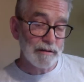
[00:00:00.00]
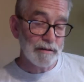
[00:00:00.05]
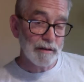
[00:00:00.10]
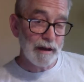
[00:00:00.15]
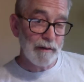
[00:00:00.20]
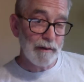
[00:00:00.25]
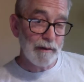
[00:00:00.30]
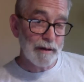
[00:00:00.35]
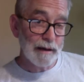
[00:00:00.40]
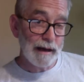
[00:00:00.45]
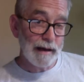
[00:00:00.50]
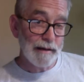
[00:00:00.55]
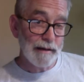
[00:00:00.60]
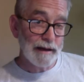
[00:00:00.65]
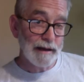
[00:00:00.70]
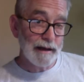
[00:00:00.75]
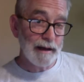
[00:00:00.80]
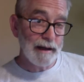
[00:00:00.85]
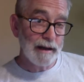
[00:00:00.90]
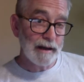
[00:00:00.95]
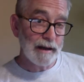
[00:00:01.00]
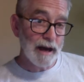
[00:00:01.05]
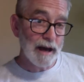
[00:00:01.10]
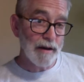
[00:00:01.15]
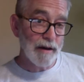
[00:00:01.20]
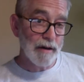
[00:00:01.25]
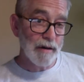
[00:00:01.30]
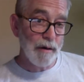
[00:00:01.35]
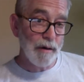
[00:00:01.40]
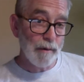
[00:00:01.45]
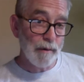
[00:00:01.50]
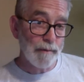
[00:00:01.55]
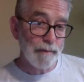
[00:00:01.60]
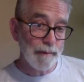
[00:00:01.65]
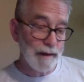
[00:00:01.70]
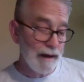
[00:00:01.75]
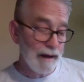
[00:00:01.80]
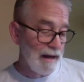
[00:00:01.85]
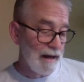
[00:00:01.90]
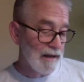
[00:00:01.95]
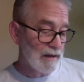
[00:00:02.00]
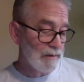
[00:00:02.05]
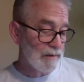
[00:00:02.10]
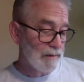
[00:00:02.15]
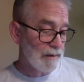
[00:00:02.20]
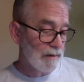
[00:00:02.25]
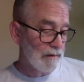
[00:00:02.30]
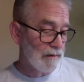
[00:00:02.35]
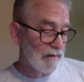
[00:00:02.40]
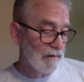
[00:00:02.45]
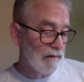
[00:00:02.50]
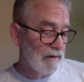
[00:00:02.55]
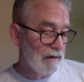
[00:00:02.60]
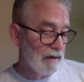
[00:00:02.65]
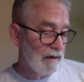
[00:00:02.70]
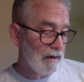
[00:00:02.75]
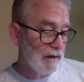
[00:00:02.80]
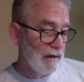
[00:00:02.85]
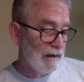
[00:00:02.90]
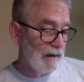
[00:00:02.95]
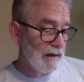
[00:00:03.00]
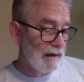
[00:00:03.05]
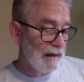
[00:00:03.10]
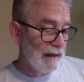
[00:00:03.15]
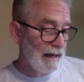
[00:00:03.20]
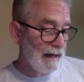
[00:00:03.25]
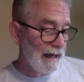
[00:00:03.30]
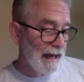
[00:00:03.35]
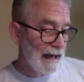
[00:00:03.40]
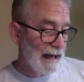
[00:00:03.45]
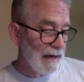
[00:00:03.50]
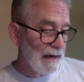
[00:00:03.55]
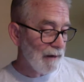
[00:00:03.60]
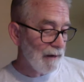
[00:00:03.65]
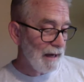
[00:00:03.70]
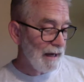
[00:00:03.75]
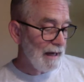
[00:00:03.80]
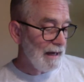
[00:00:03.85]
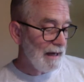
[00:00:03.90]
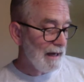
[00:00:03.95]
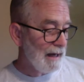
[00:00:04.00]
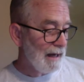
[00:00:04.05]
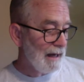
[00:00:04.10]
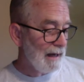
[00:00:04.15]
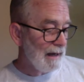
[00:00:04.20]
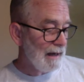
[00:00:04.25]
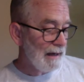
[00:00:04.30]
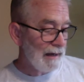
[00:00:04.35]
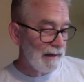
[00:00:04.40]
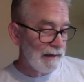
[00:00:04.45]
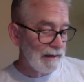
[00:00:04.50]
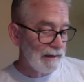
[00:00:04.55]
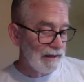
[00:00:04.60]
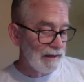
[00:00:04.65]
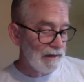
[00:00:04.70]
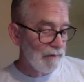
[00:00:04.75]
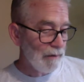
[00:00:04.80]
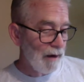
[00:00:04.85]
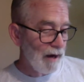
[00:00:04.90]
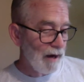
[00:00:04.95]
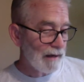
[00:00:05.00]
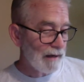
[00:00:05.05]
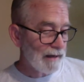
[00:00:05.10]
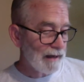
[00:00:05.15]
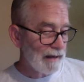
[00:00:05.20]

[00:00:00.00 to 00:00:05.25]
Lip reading: I wonder how they got her home from the hospital. Anyway, she walked at